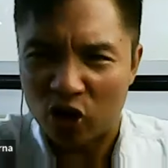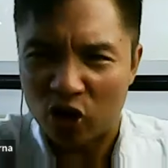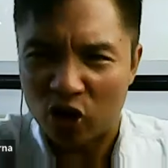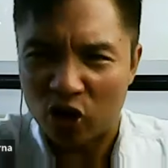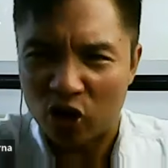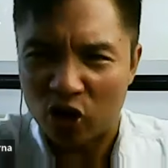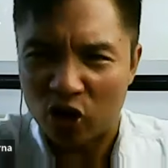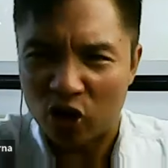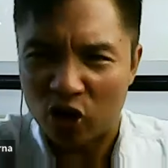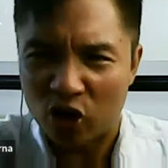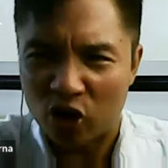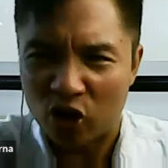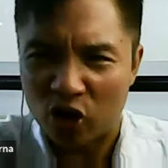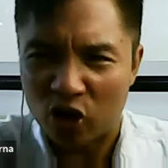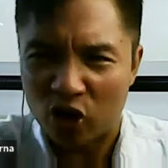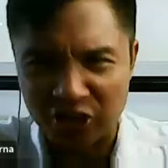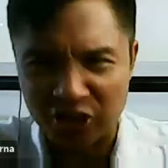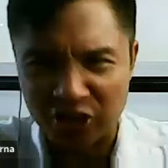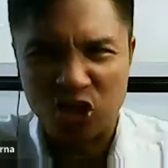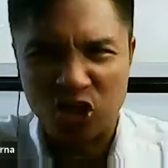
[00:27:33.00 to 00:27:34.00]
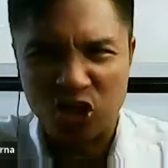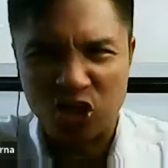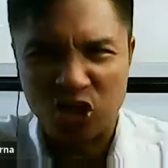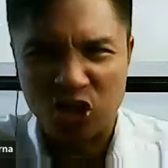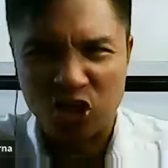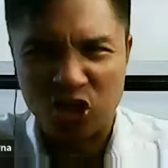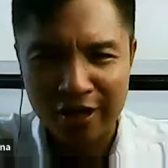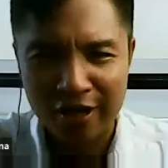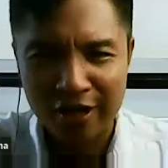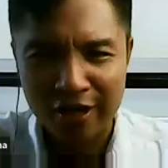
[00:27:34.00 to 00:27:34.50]
hate talking to this
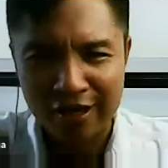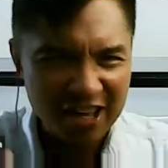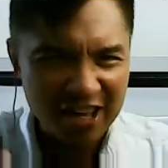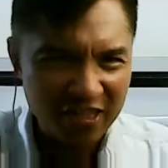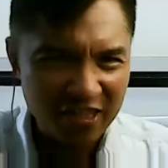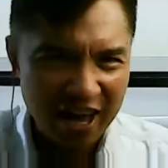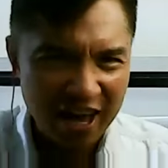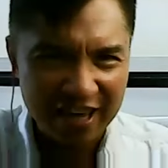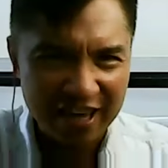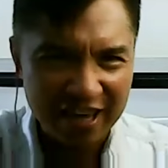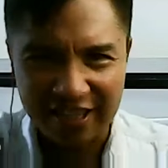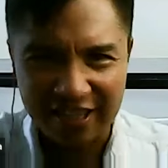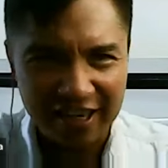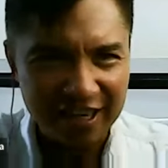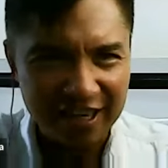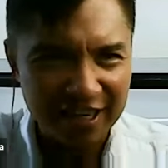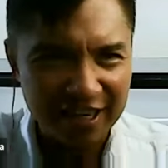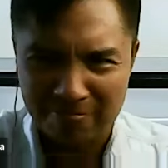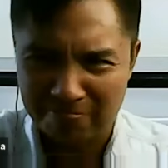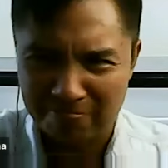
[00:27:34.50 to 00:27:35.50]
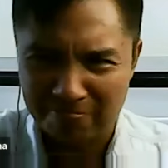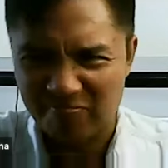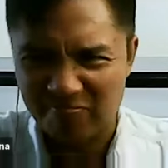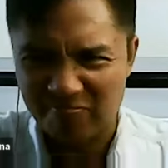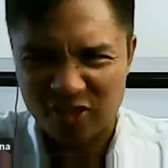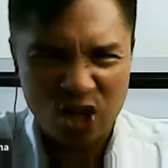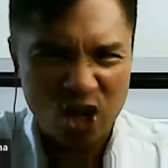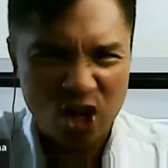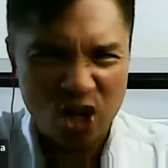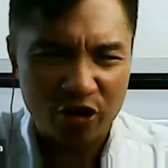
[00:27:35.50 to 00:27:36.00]
kind of person because you know
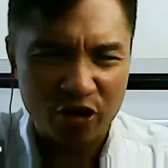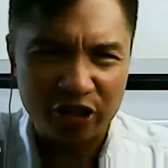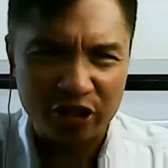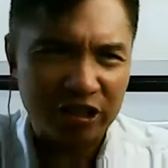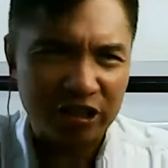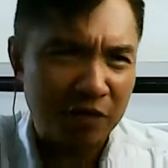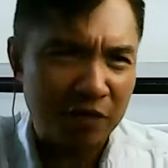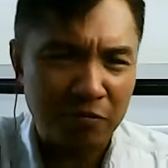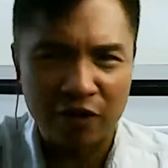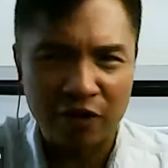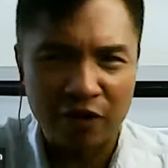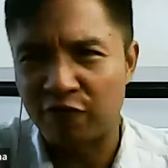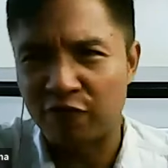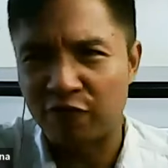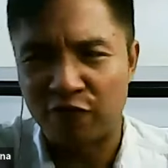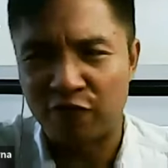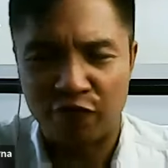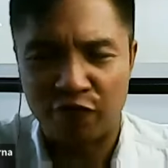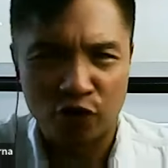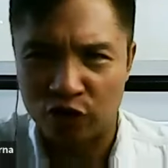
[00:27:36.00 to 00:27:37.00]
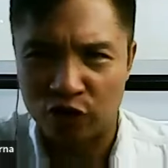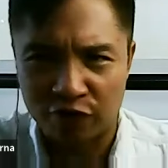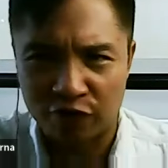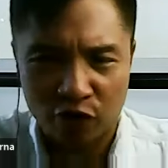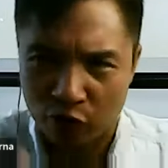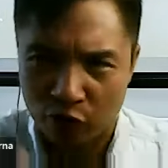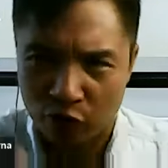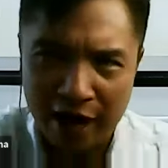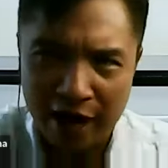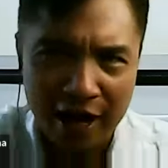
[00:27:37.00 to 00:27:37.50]
that,
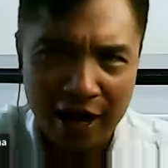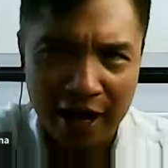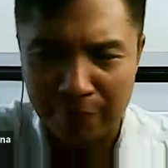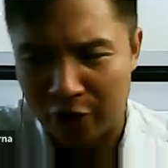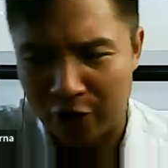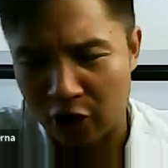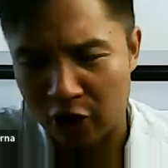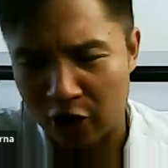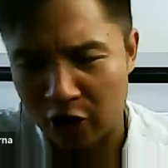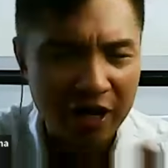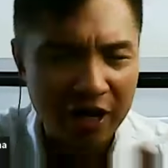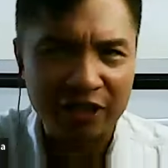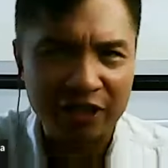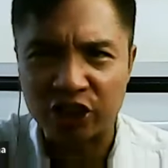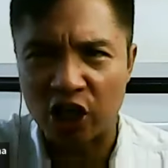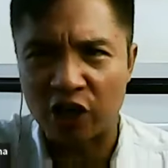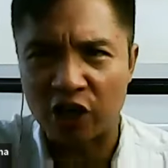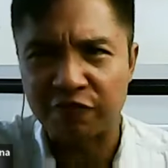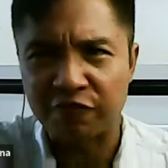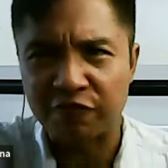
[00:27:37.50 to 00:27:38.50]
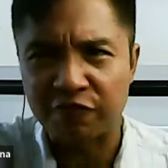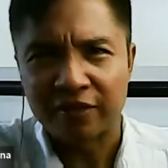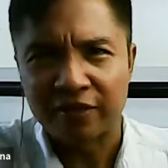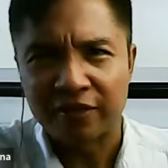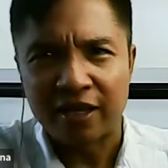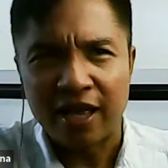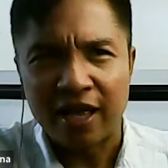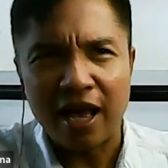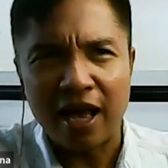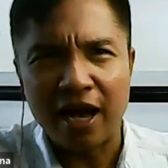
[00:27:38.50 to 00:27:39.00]
he's going to be full of
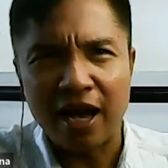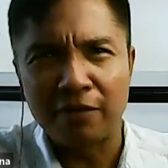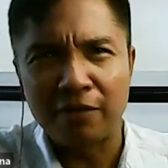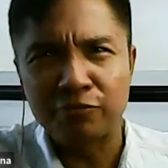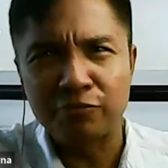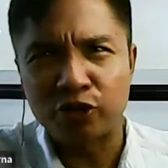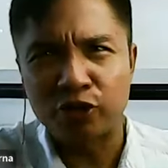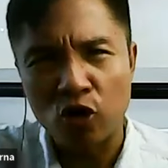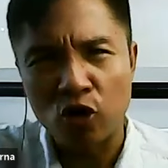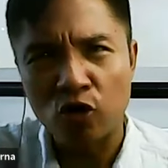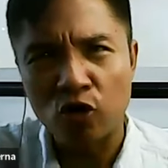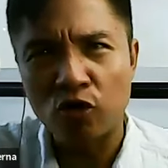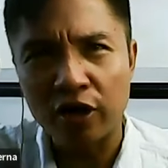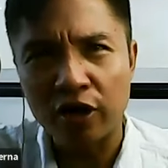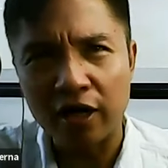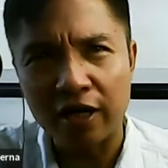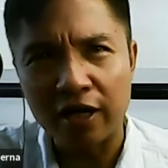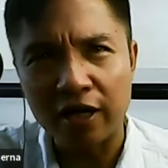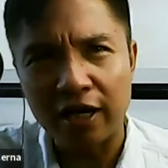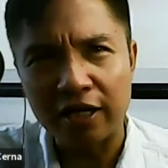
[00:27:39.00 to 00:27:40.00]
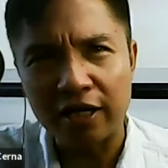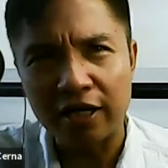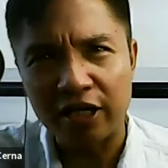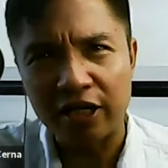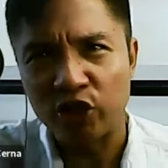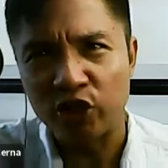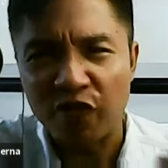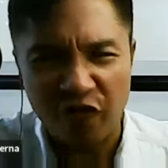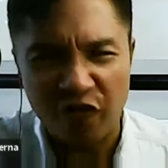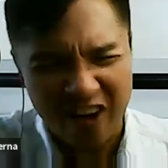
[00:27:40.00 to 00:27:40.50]
crap and all that stuff.
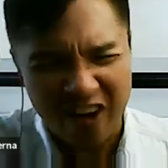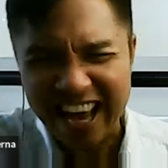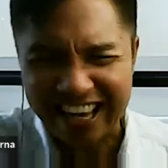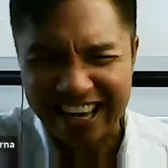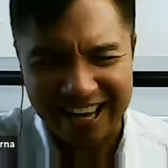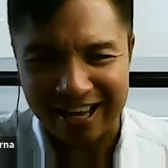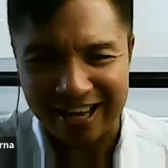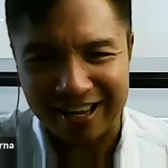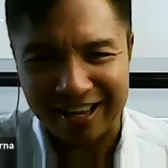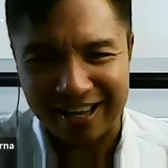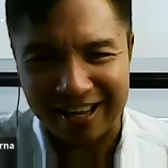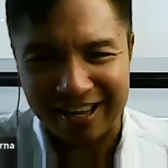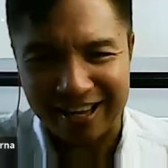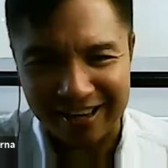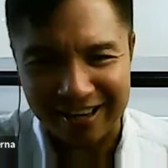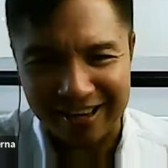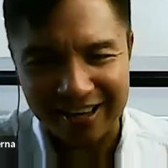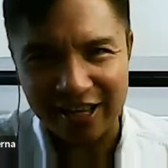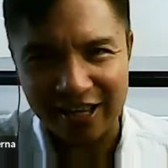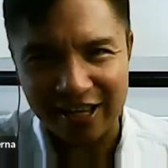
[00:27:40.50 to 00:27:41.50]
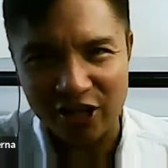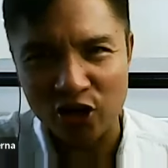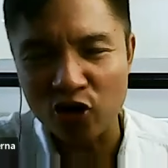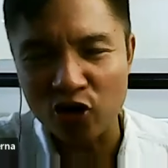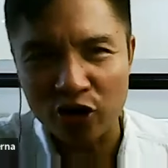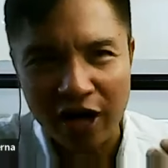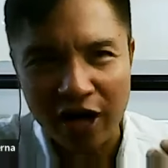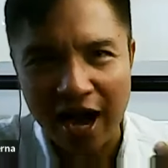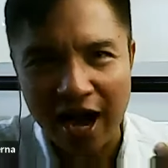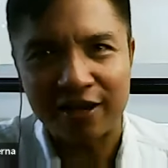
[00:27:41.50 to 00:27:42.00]
So you're faking it.
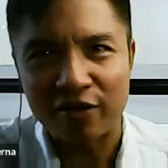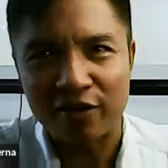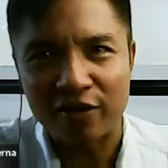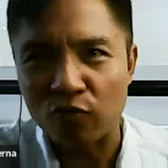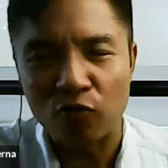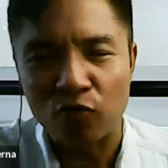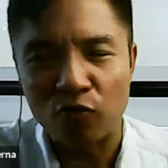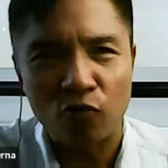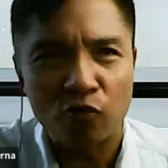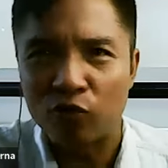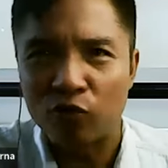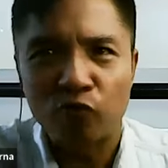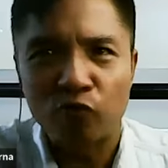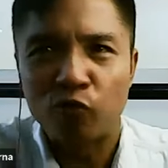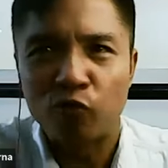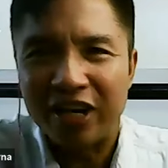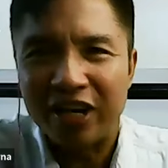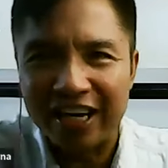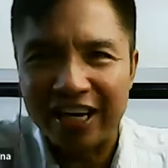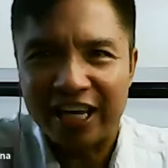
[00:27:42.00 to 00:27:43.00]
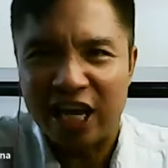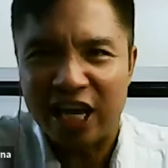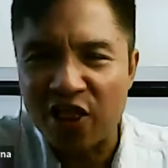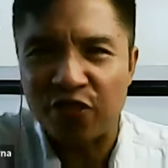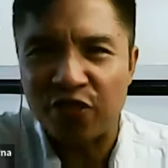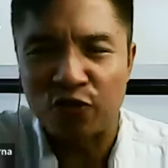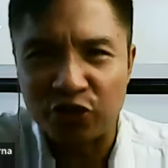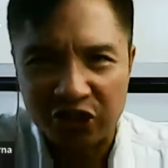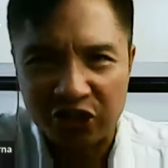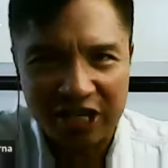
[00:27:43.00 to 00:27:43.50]
You're not really
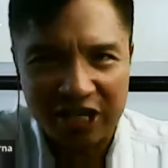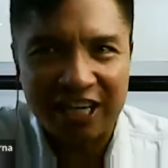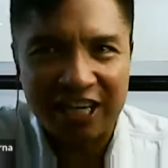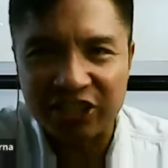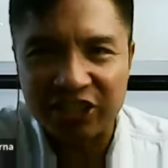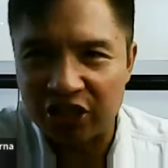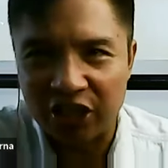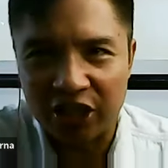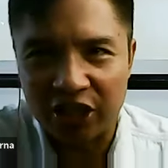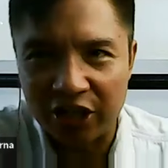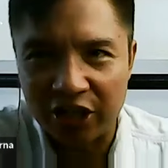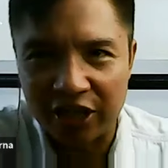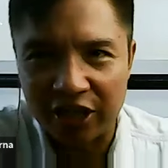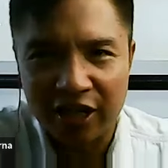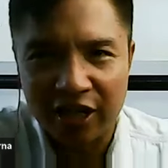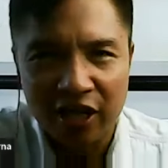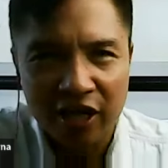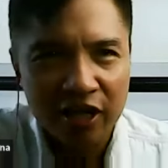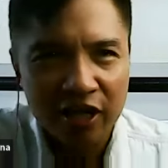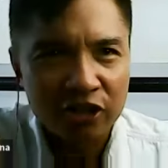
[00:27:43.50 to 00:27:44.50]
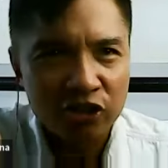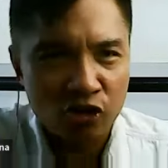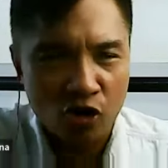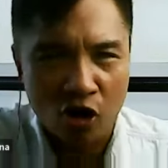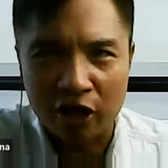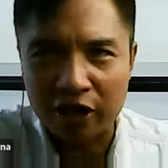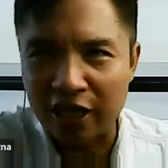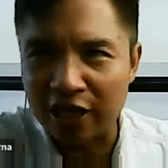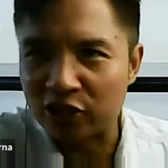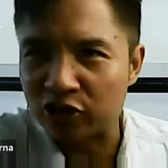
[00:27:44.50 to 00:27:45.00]
enthusiastically
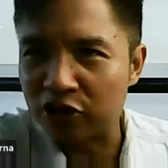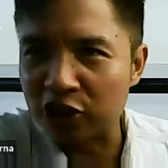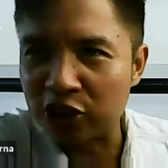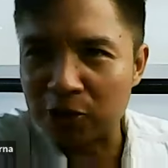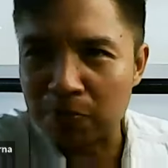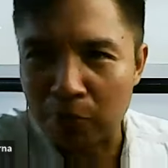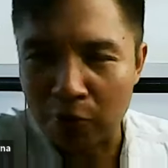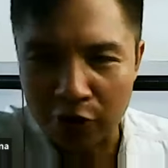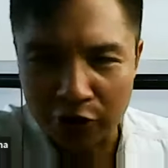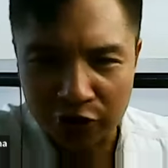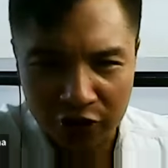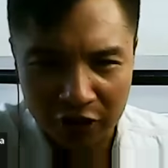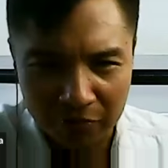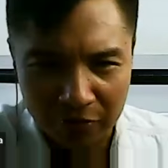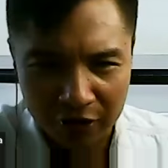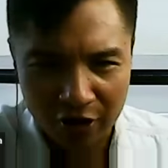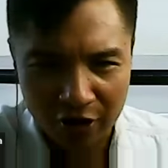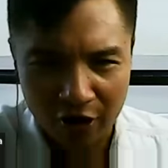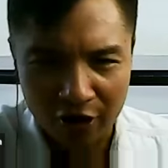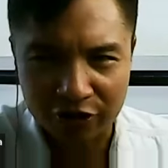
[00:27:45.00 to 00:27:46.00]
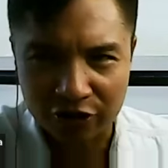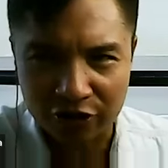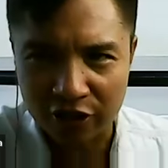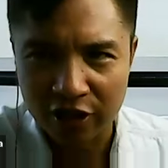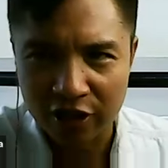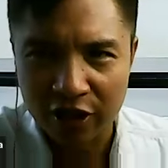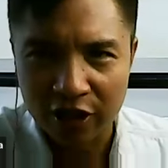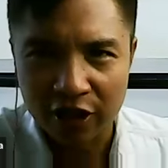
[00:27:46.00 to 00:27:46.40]
talking to this person because